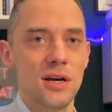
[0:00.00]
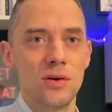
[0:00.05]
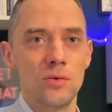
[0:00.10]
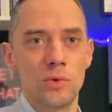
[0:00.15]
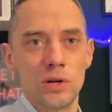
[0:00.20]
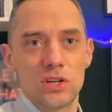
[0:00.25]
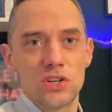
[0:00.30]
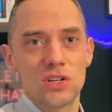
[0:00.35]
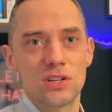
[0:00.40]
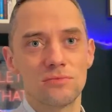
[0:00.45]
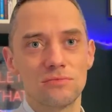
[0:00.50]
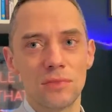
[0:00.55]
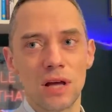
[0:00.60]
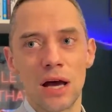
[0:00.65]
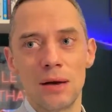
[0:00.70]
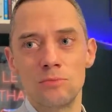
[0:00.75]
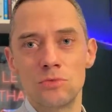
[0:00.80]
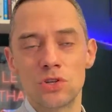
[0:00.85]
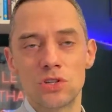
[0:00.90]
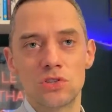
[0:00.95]
which
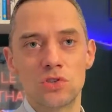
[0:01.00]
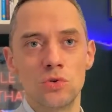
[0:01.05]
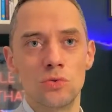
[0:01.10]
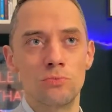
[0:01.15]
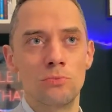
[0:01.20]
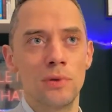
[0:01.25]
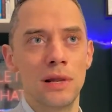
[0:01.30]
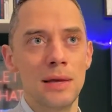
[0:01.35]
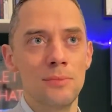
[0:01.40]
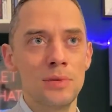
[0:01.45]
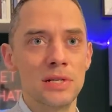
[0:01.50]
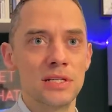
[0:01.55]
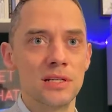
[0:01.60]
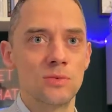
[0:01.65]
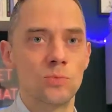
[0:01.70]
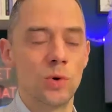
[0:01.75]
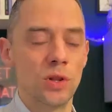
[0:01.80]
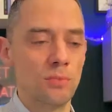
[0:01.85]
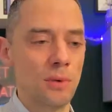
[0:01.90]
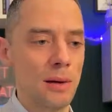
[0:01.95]
I'm just too
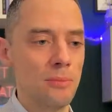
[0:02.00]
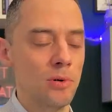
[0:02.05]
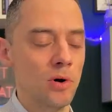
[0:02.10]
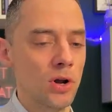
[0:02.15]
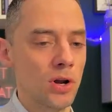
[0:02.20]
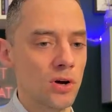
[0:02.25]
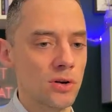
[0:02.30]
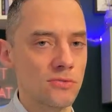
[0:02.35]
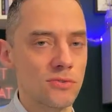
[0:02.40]
limited with my burnout